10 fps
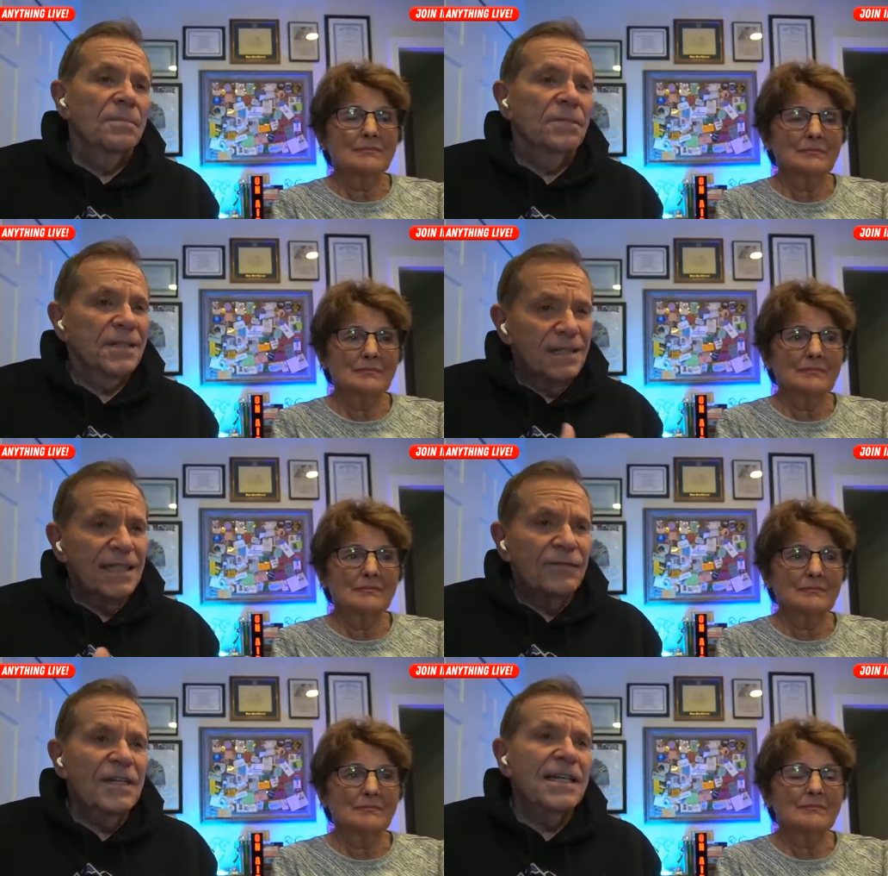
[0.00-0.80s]
Speaker 1: But
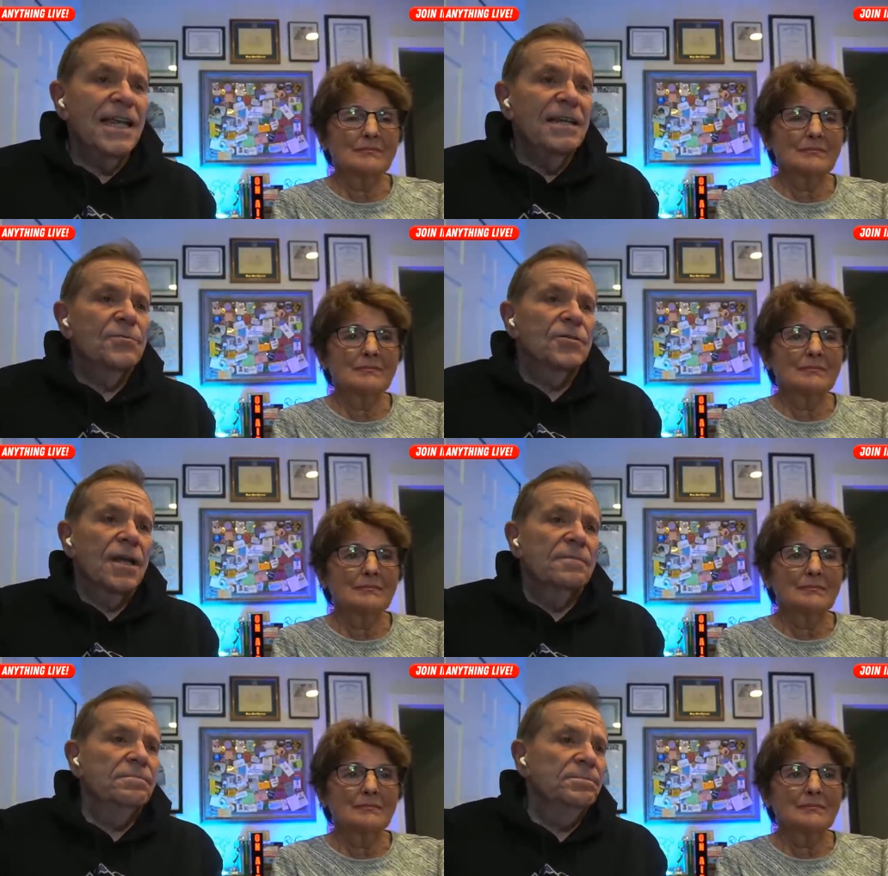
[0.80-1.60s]
70 to
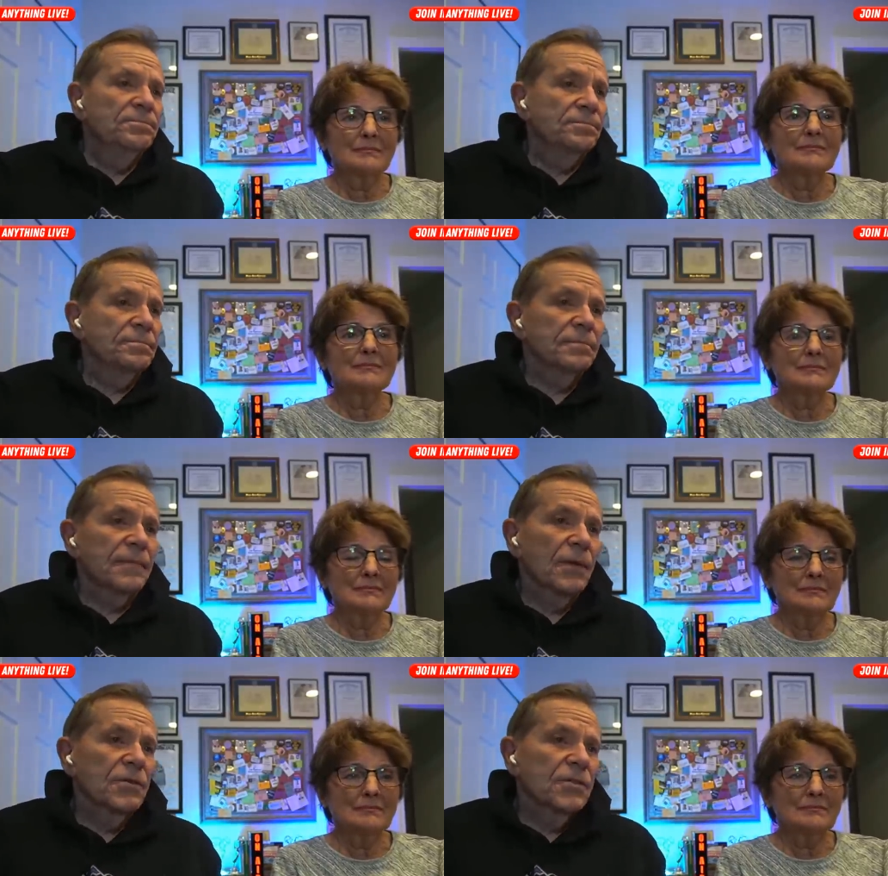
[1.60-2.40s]
80%,
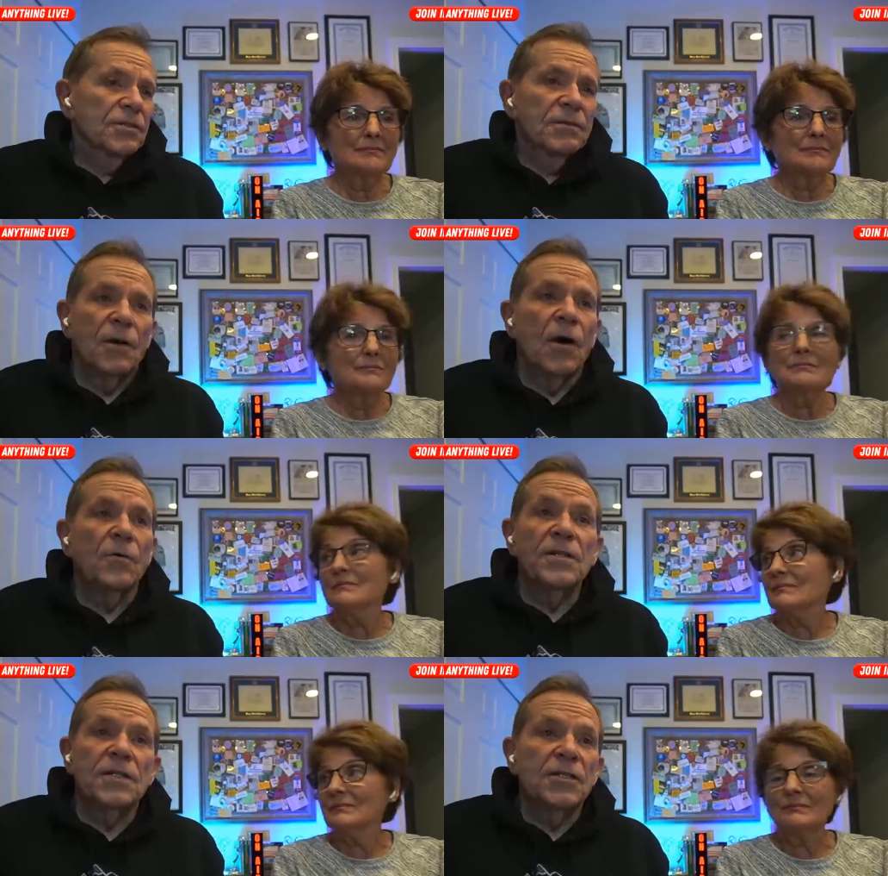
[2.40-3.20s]
which
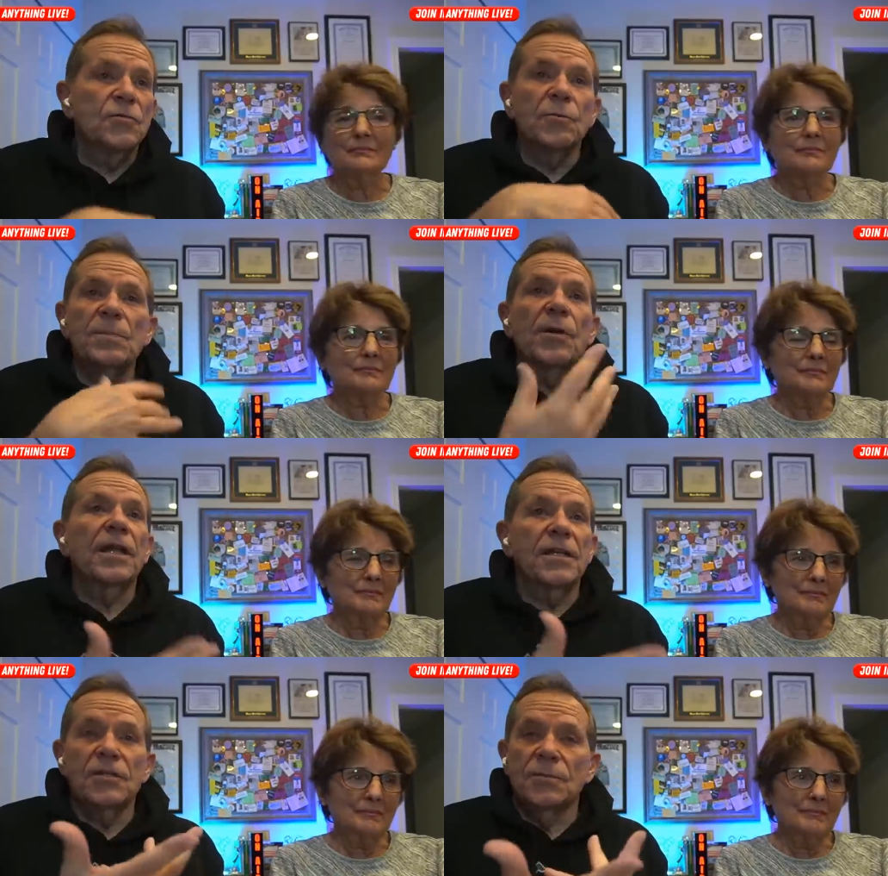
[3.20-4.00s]
always gets
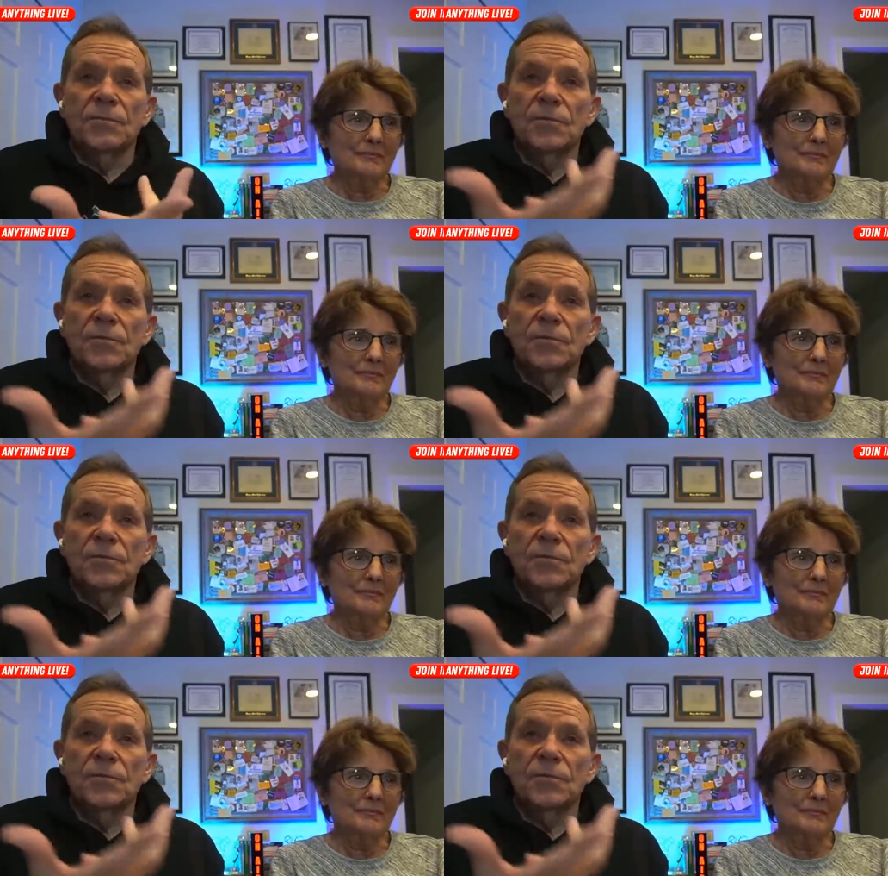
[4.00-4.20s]
replenished